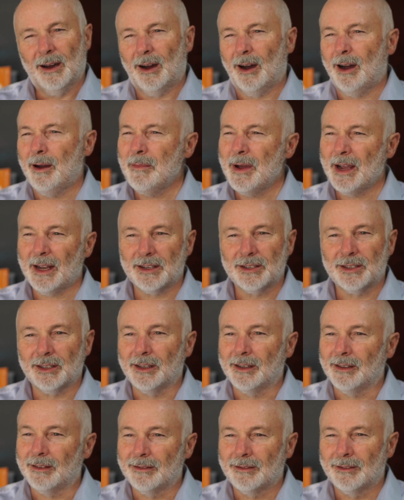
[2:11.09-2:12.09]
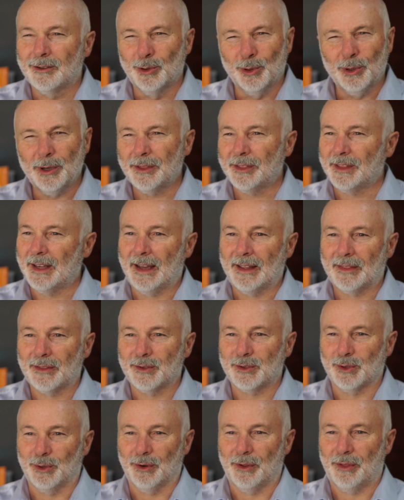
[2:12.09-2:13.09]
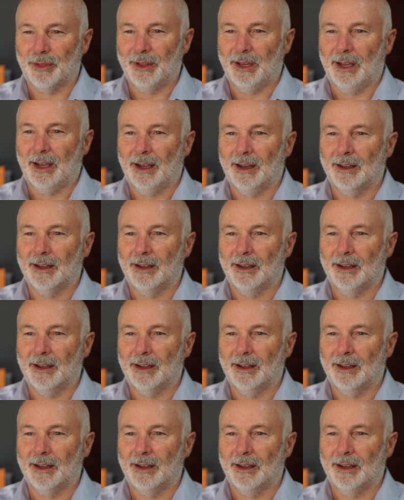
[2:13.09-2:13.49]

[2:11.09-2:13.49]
I'm actually good at that sort of thing,